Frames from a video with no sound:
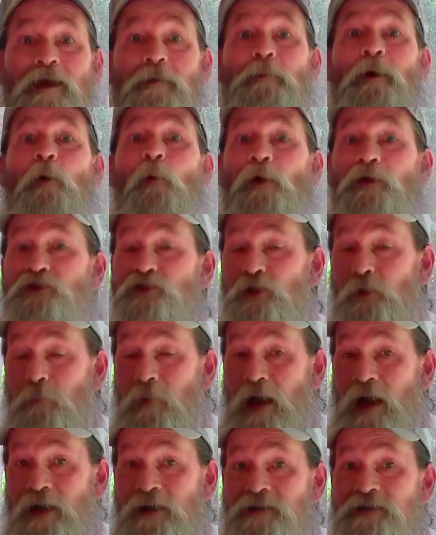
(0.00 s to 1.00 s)
But once you're
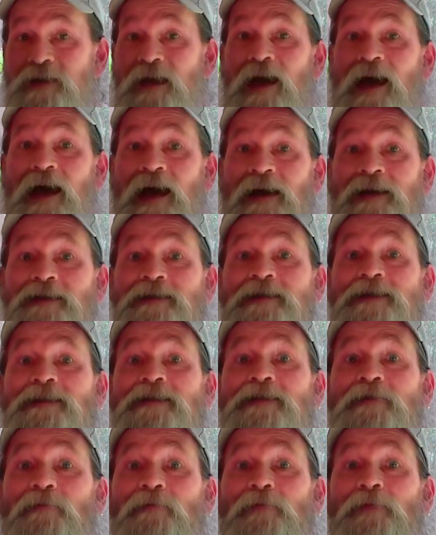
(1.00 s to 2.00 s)
monetized,
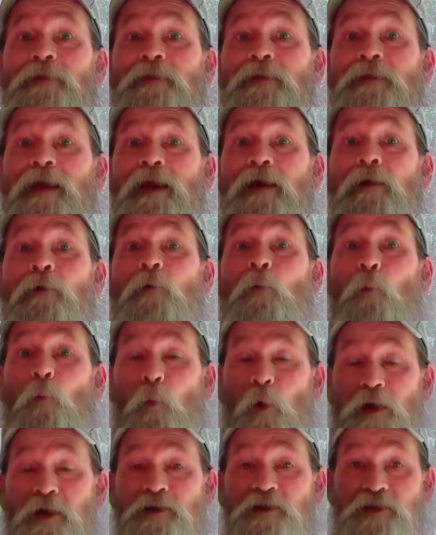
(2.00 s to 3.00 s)

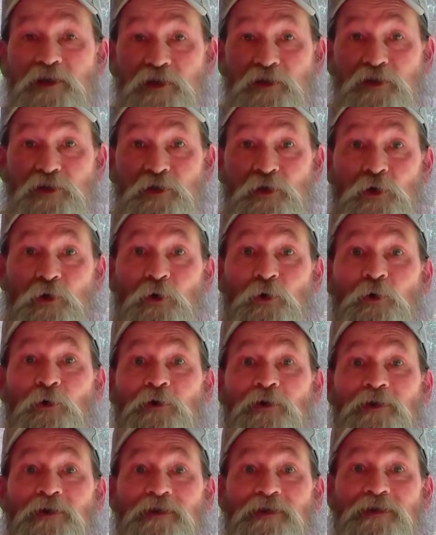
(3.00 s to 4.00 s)
what do you do
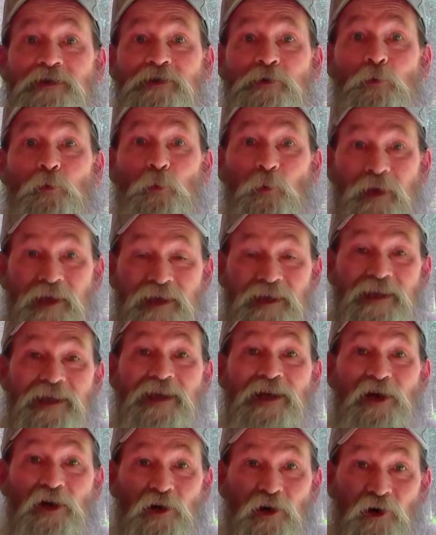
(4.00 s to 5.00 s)
to
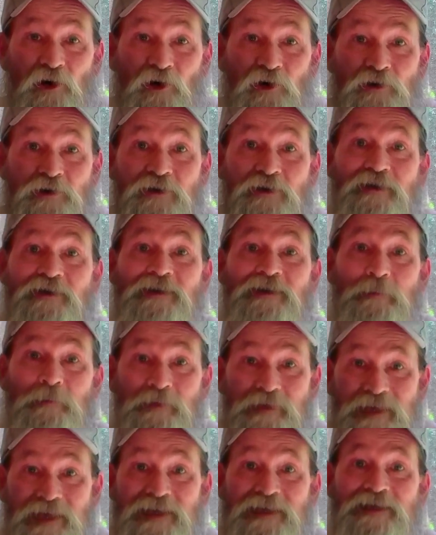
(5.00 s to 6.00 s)
really earn some
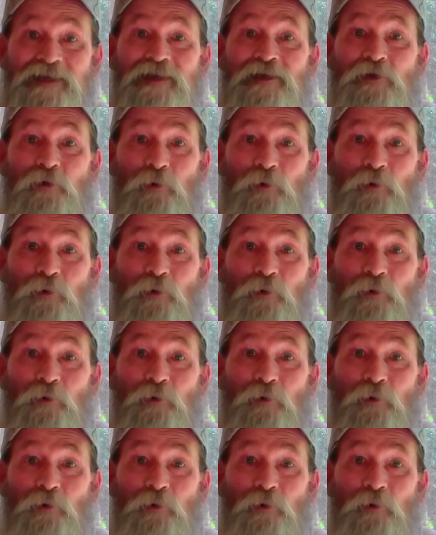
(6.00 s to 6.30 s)
decent